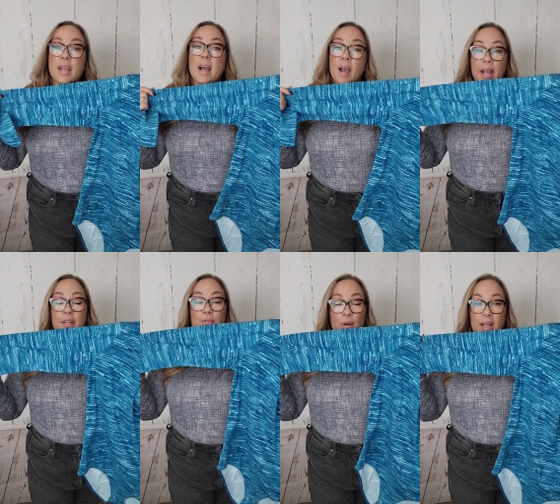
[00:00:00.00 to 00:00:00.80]
They
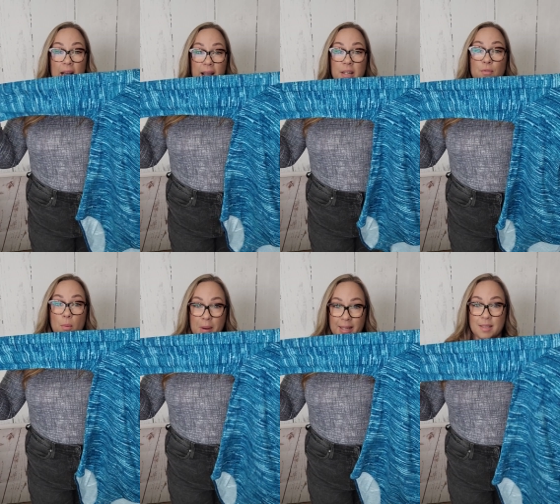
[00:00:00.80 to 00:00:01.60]
kind of, it kind of
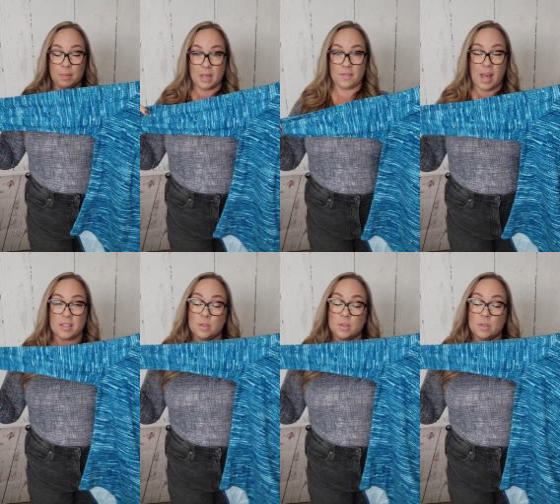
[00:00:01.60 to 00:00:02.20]
reminds me of that.